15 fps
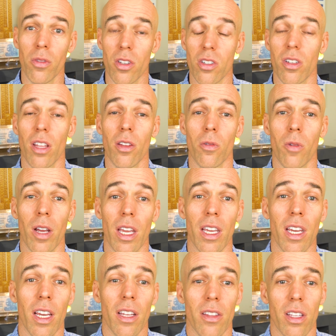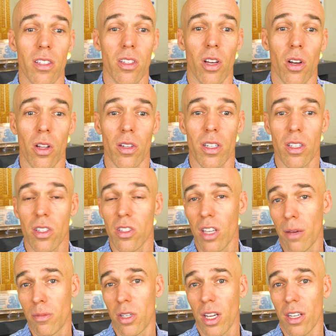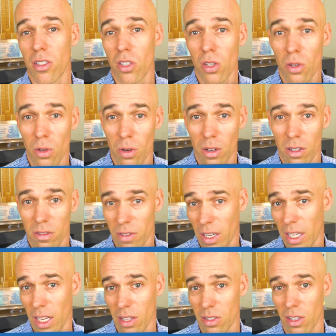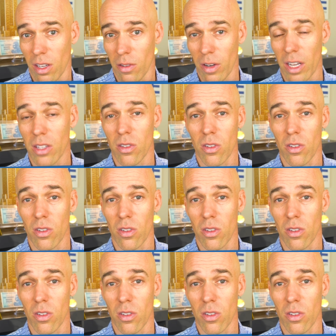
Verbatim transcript: There's another way that's called subject to financing, right?